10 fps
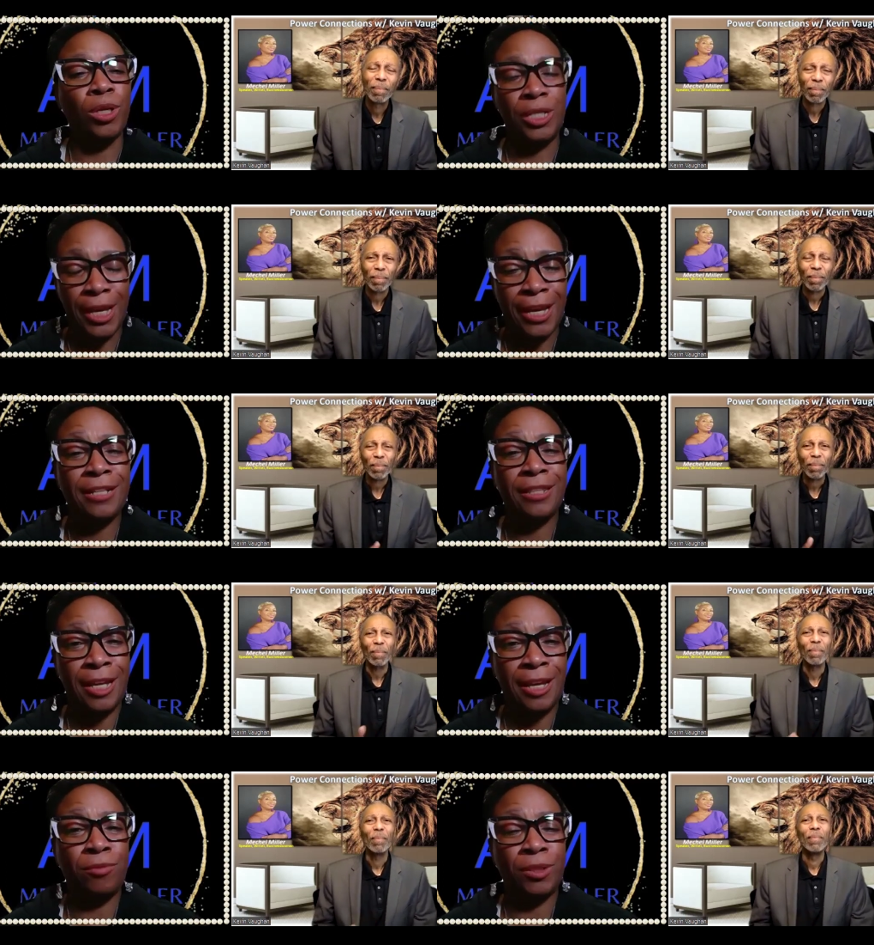Speaker 1: get
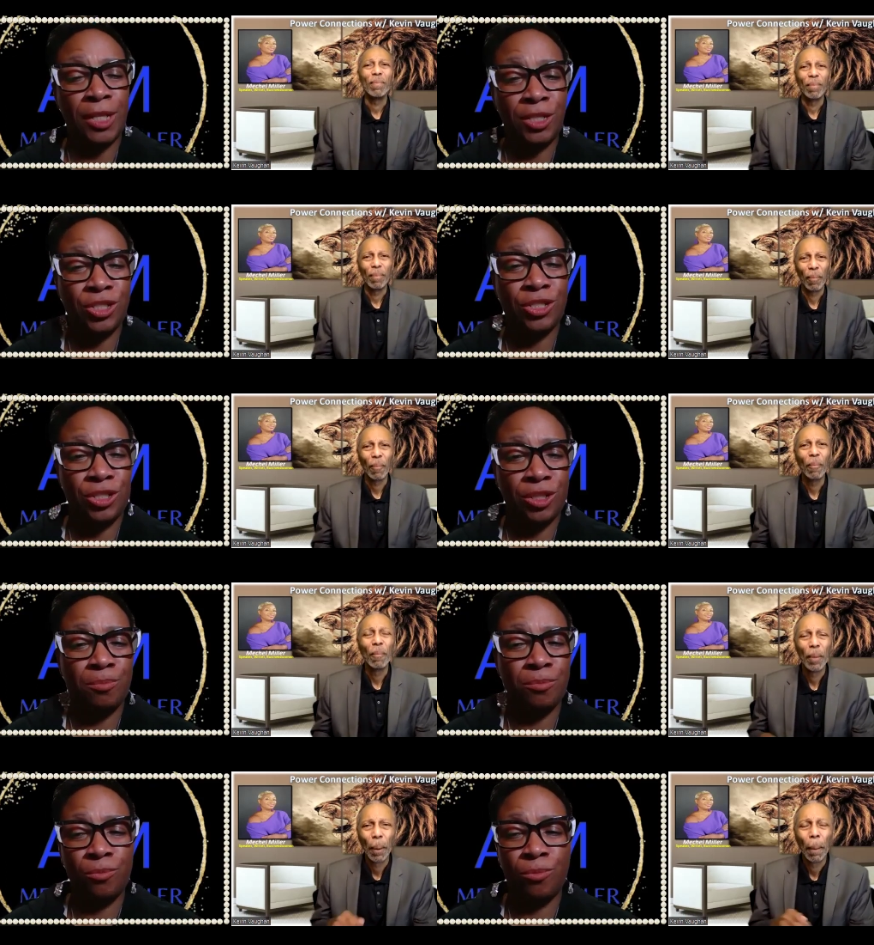that
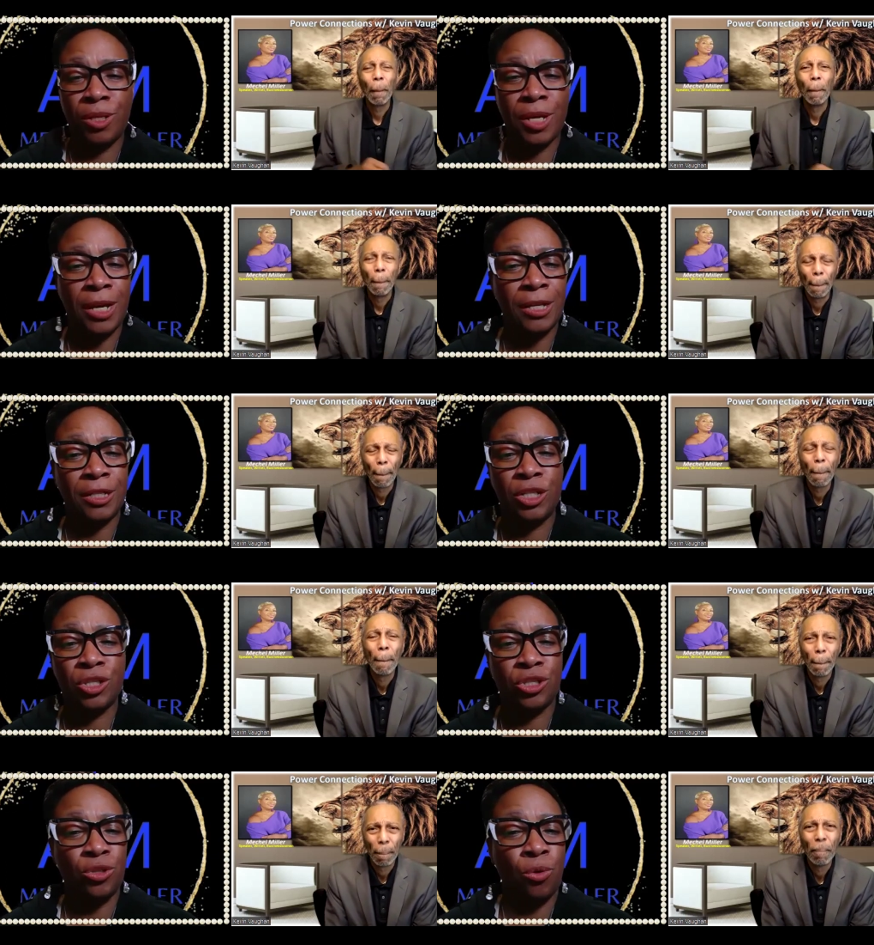relationship with God. It
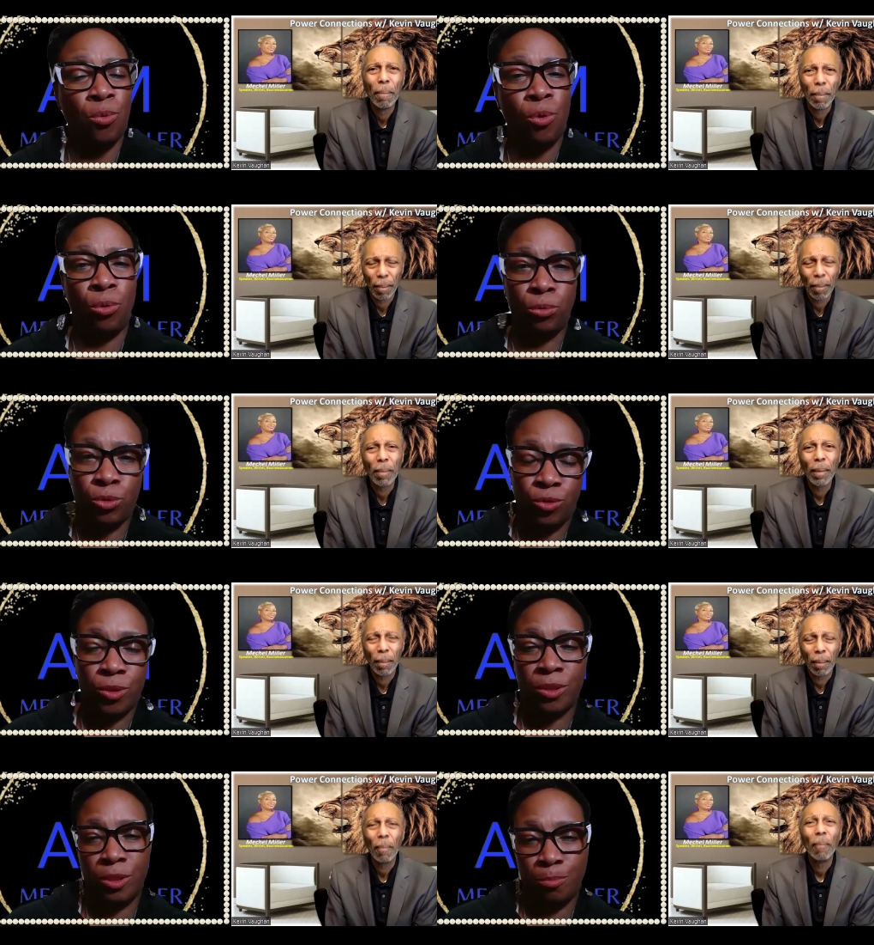is so
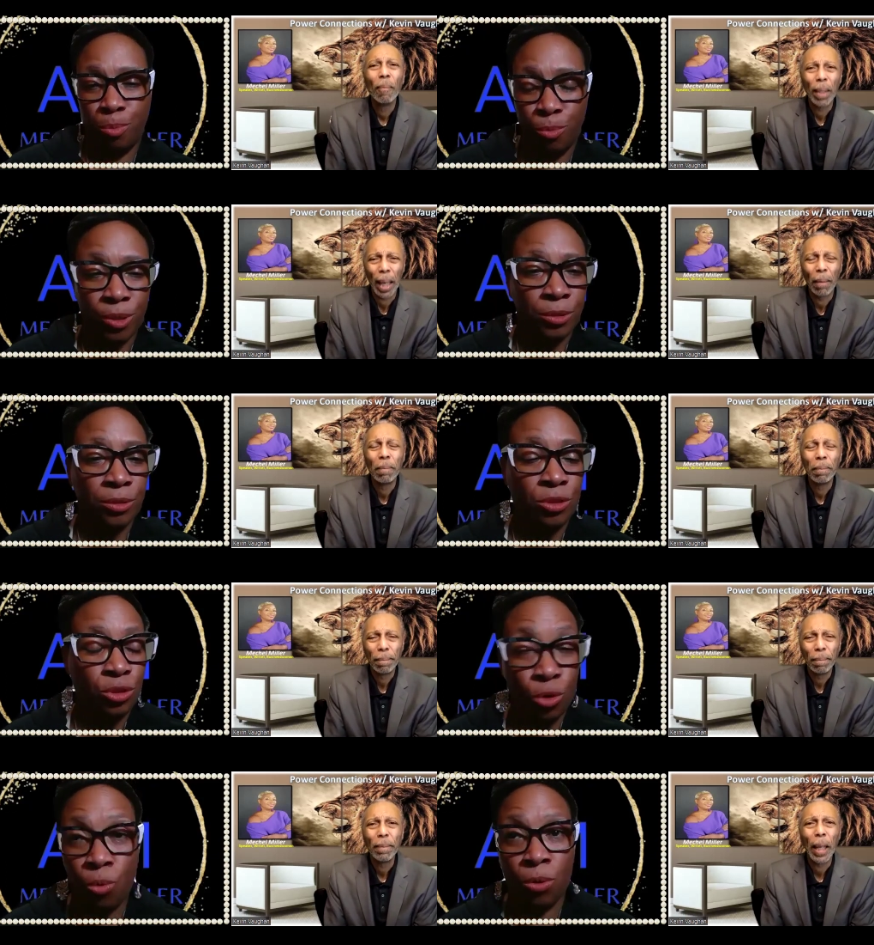ultra important,
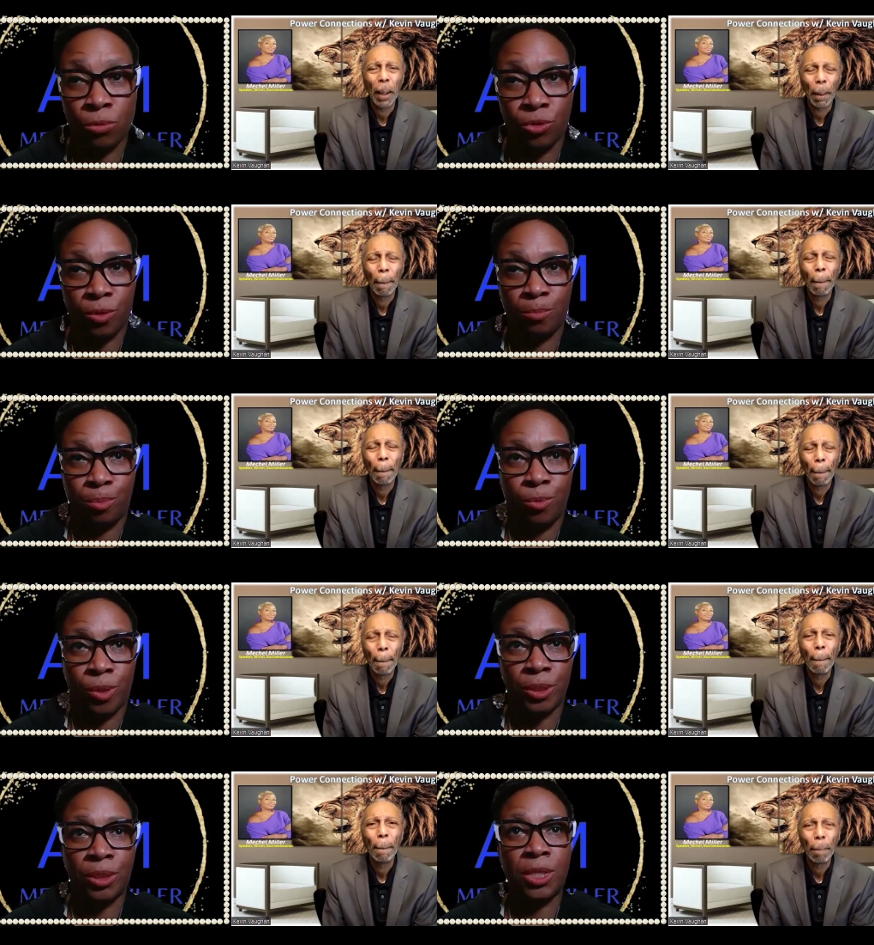so ultra
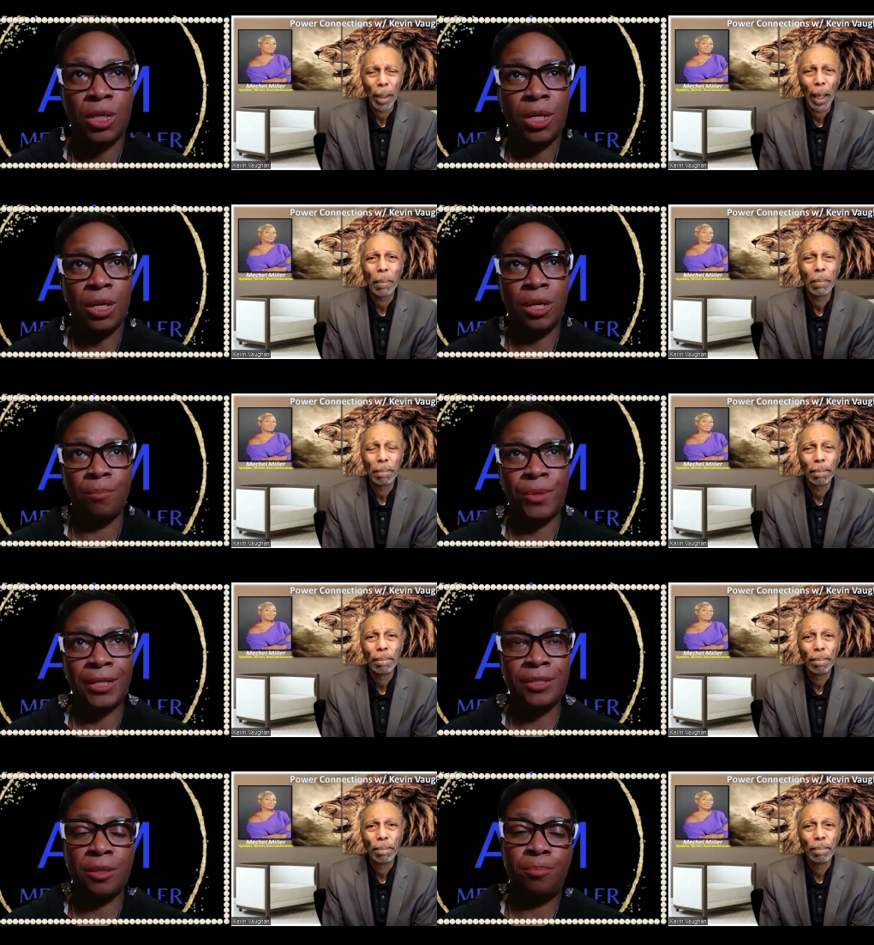important. Um,
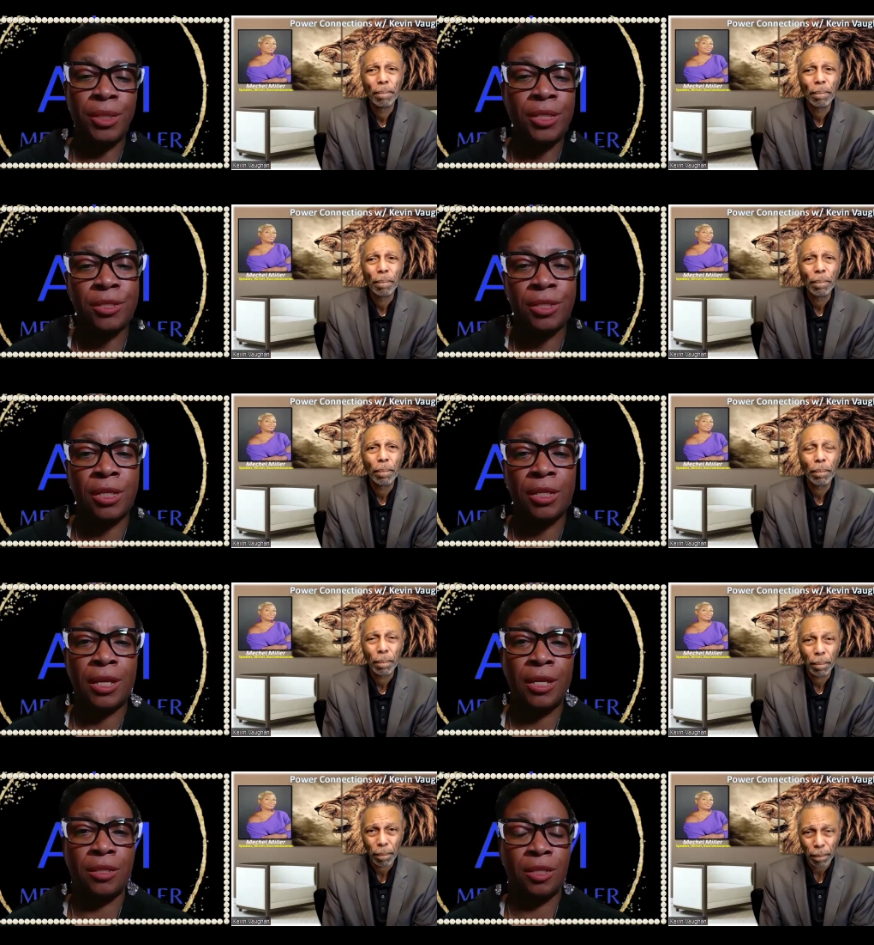that's the biggest thing
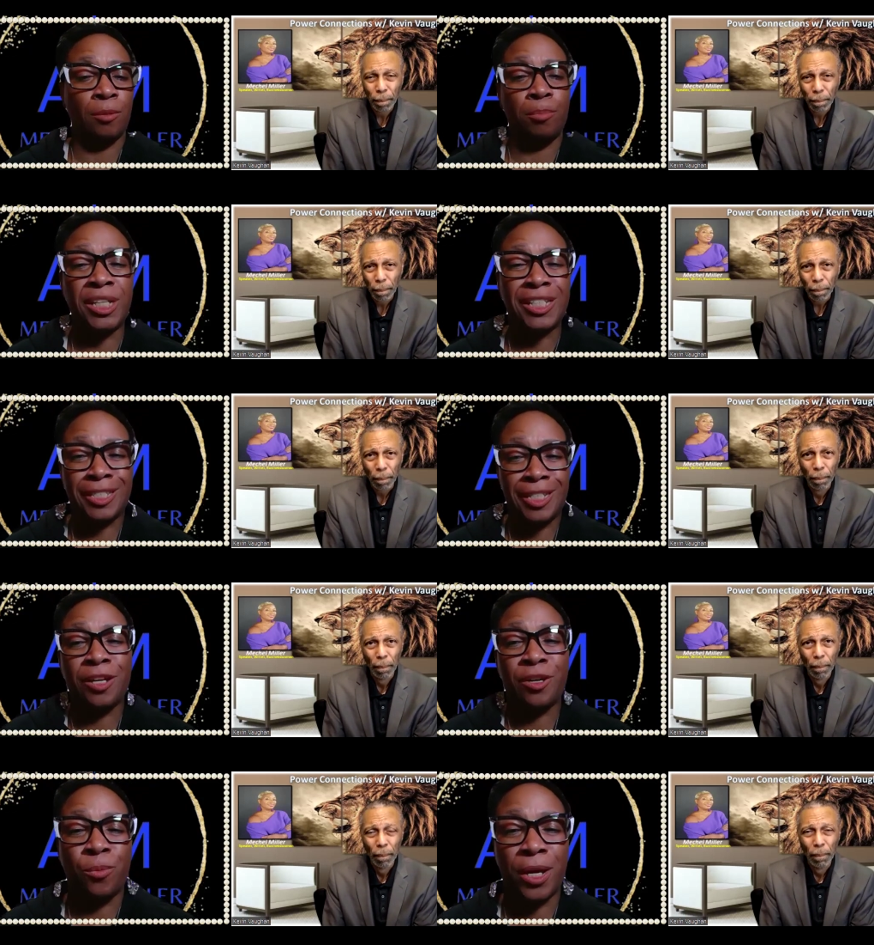that, the biggest
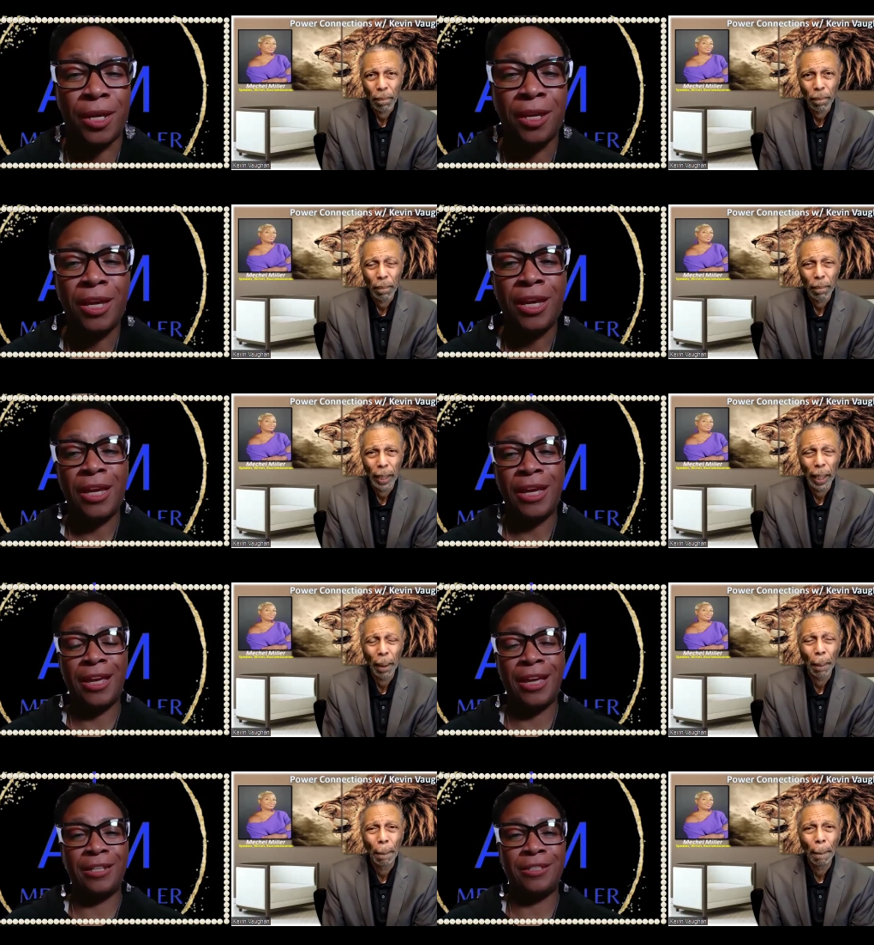takeaway.
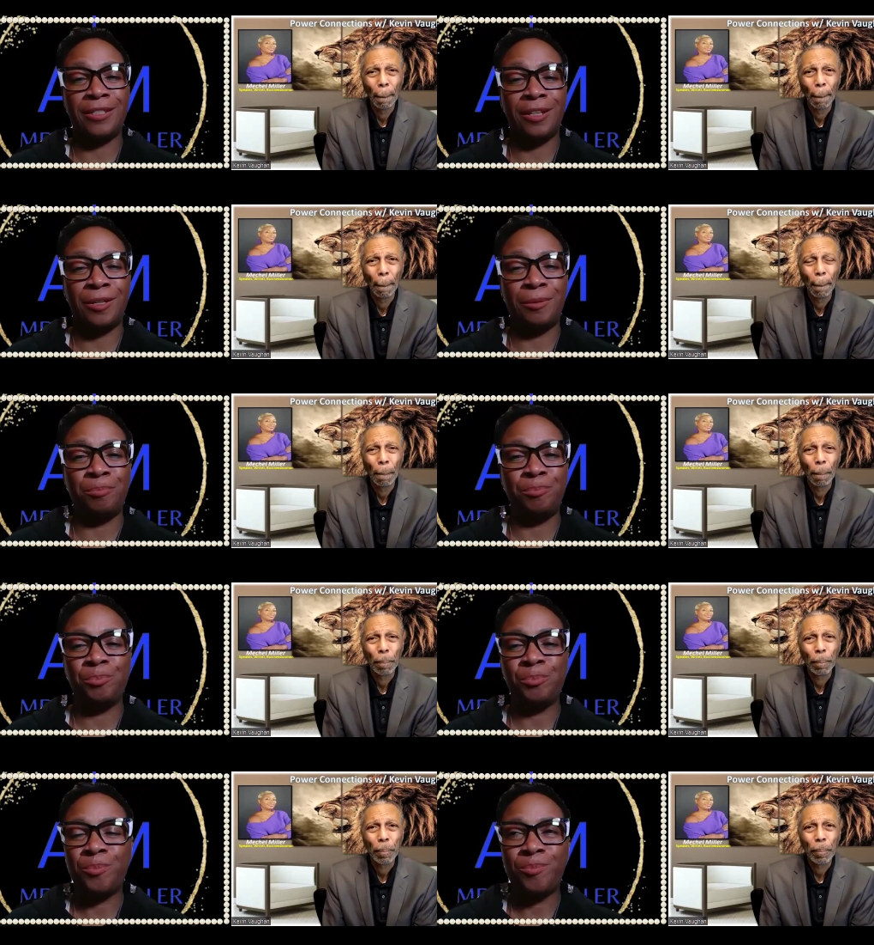And, yeah. um,